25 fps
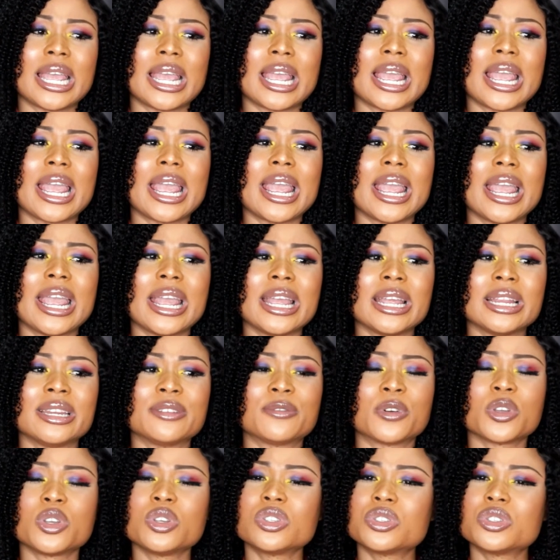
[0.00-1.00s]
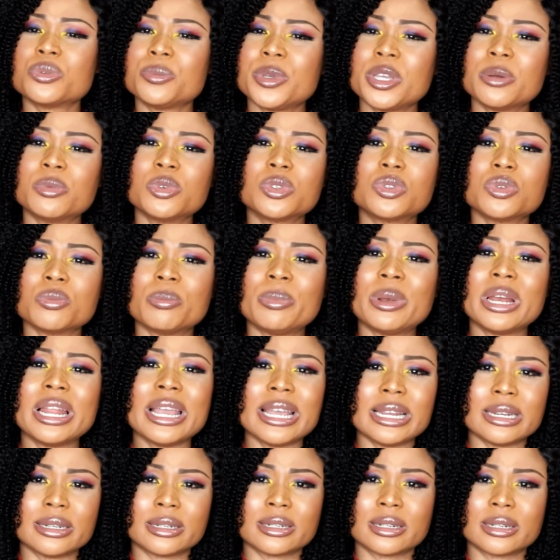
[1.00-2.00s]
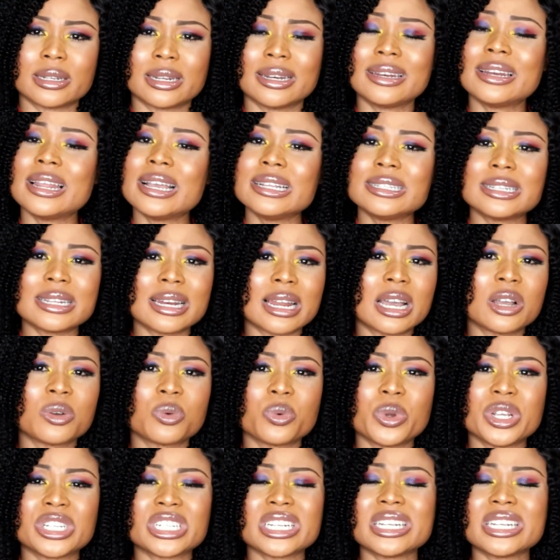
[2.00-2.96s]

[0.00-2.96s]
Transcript: and for you to be able to blend, learn the language.